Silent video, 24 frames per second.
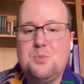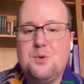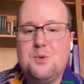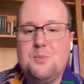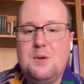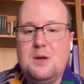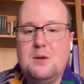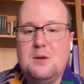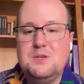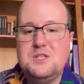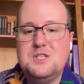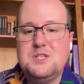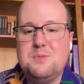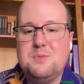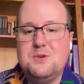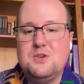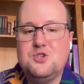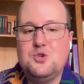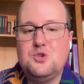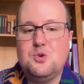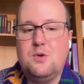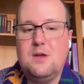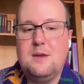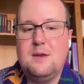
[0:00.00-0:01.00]
to promote
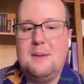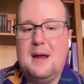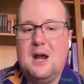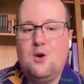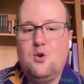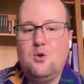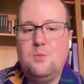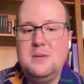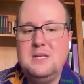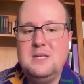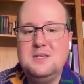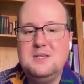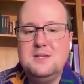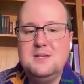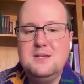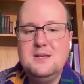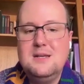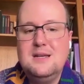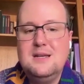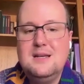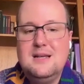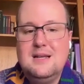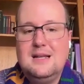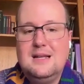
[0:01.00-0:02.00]
spiritual empowerment,
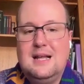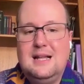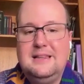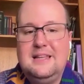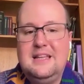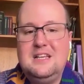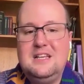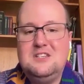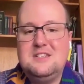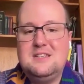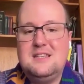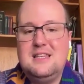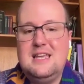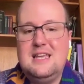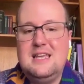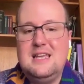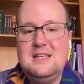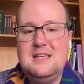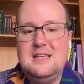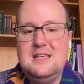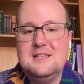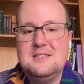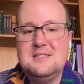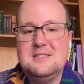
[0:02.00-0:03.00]
allegedly
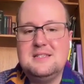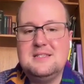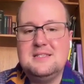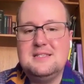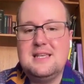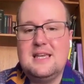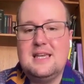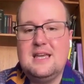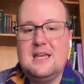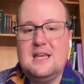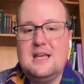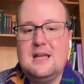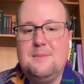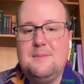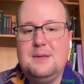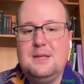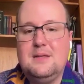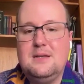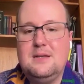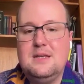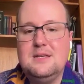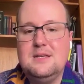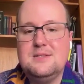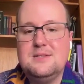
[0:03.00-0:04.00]
enhancing psychic
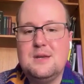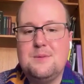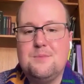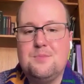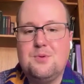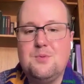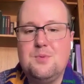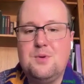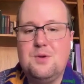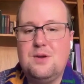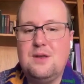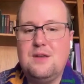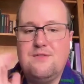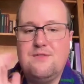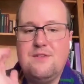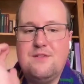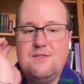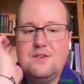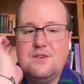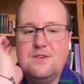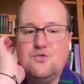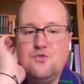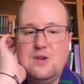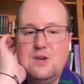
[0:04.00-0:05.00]
abilities and promoting
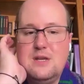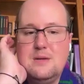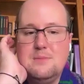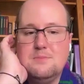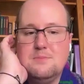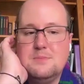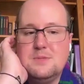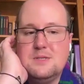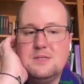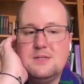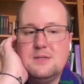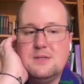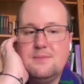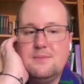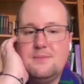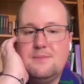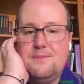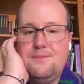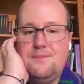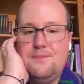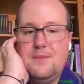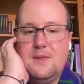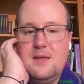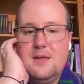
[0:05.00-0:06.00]
vivid dreams.
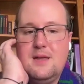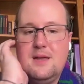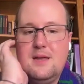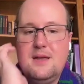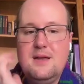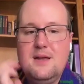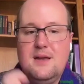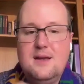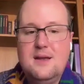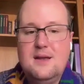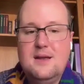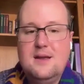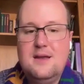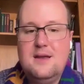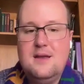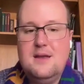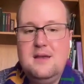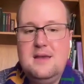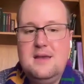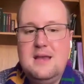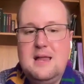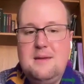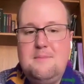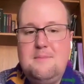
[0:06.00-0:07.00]

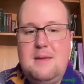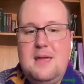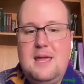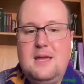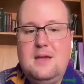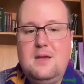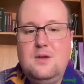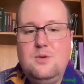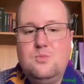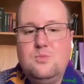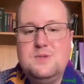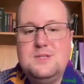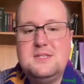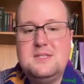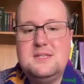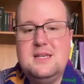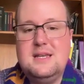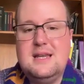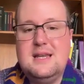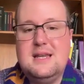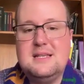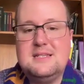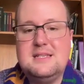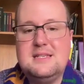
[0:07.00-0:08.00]
Nutmeg was
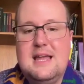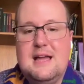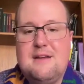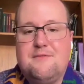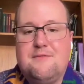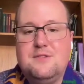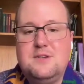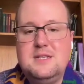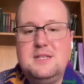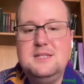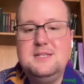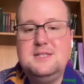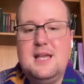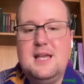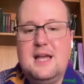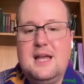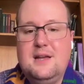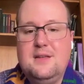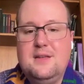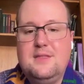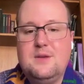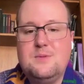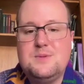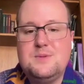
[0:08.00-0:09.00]
seen as an
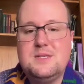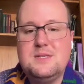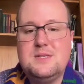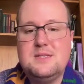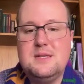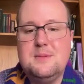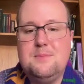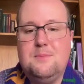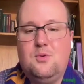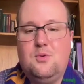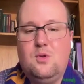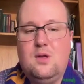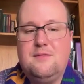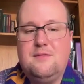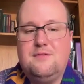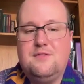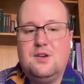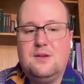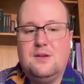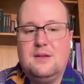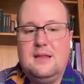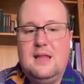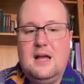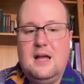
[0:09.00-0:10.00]
aphrodisiac that was a symbol
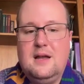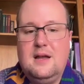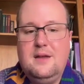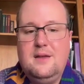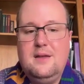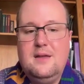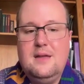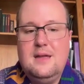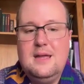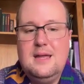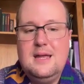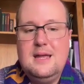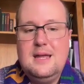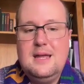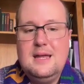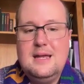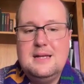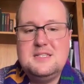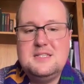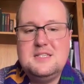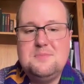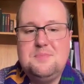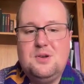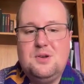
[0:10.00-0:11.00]
of good luck,
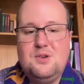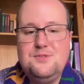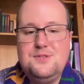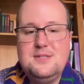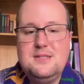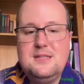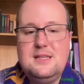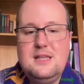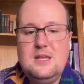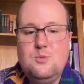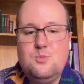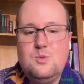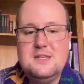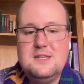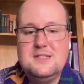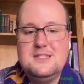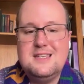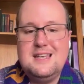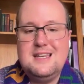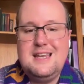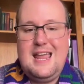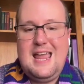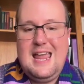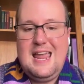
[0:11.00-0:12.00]
and supposedly
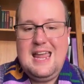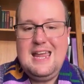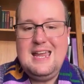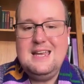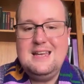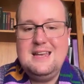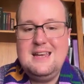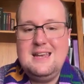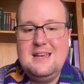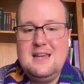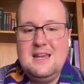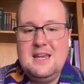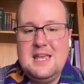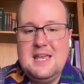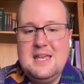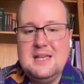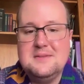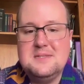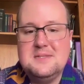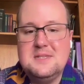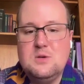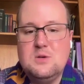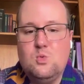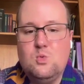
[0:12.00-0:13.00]
was an aid in
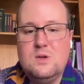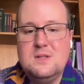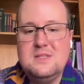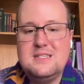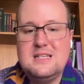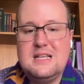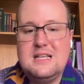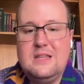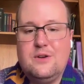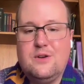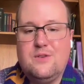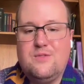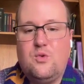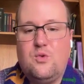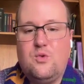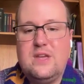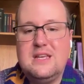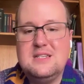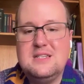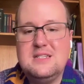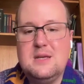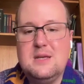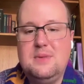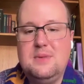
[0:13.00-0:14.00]
enhancing one's
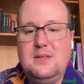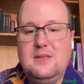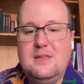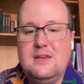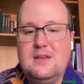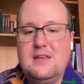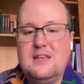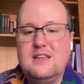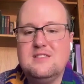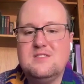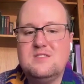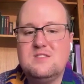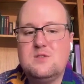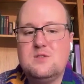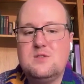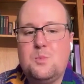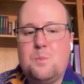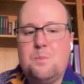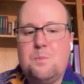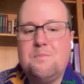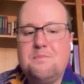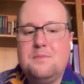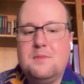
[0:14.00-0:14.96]
clairvoyant abilities.